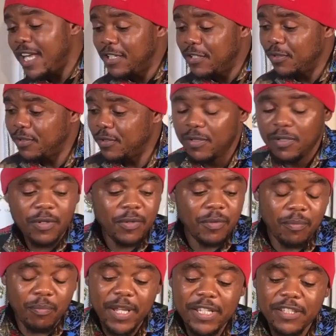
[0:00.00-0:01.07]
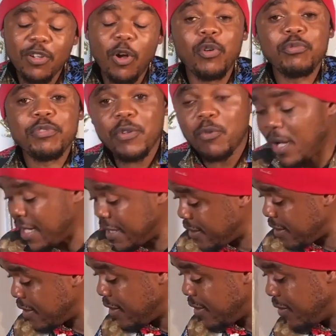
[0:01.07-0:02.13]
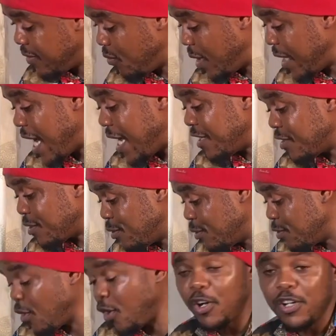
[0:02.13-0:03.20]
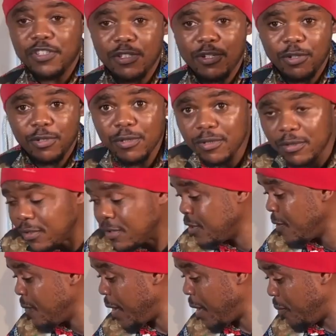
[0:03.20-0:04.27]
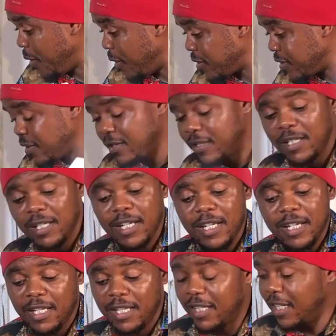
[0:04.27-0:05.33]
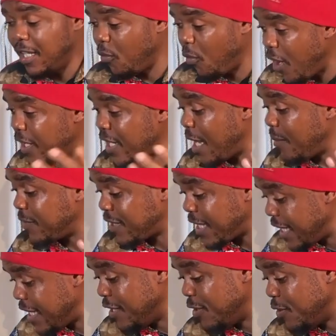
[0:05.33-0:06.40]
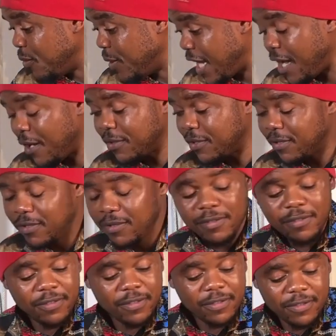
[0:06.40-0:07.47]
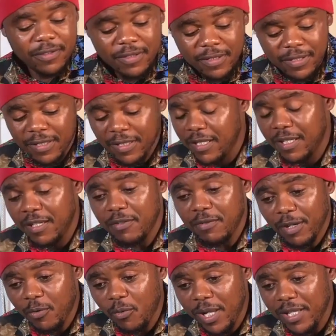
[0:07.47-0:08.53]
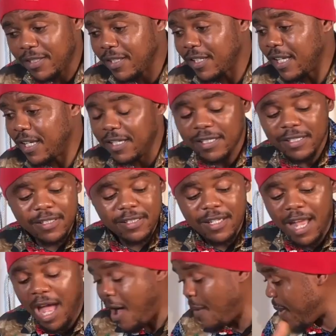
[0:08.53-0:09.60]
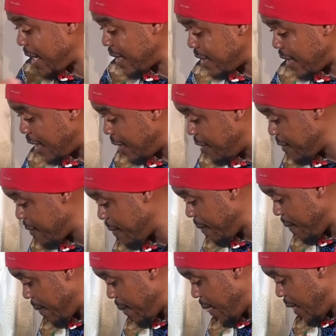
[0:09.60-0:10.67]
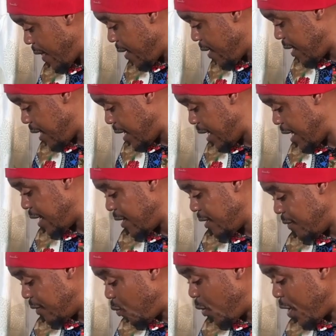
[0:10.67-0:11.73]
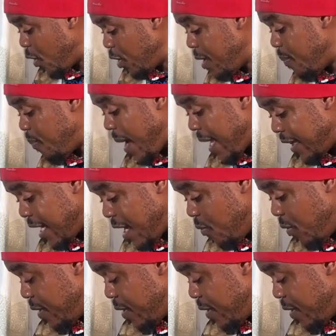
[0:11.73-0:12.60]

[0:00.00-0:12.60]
you based on request whether it's good or it's not good. But the one I'm telling you without request is our partner. We only partner with